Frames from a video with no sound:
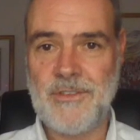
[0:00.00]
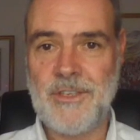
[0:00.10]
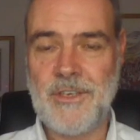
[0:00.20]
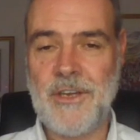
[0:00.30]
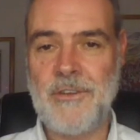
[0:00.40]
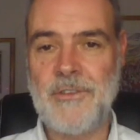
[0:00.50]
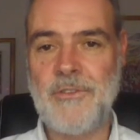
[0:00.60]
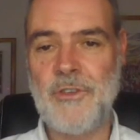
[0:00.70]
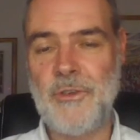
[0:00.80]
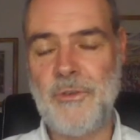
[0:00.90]
So there are
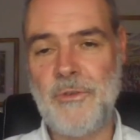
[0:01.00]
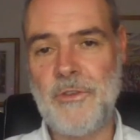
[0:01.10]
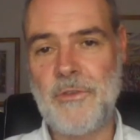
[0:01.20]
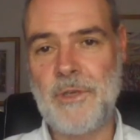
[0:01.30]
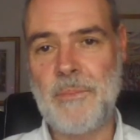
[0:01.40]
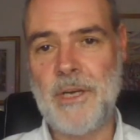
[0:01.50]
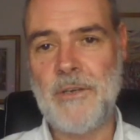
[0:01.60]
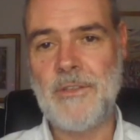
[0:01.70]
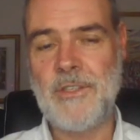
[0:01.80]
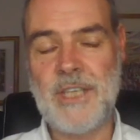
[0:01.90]
two mm. to three
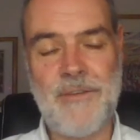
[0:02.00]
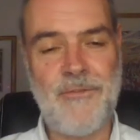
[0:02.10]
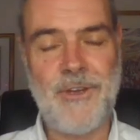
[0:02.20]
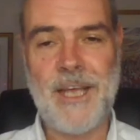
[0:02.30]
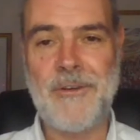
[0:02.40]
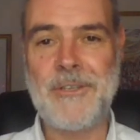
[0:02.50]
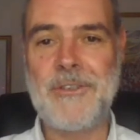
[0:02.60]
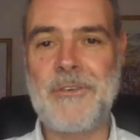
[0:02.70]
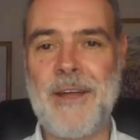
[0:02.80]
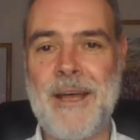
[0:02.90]
posts every day on
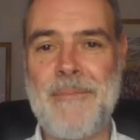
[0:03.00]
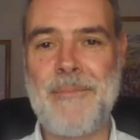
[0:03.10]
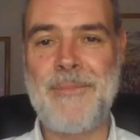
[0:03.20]
Instagram.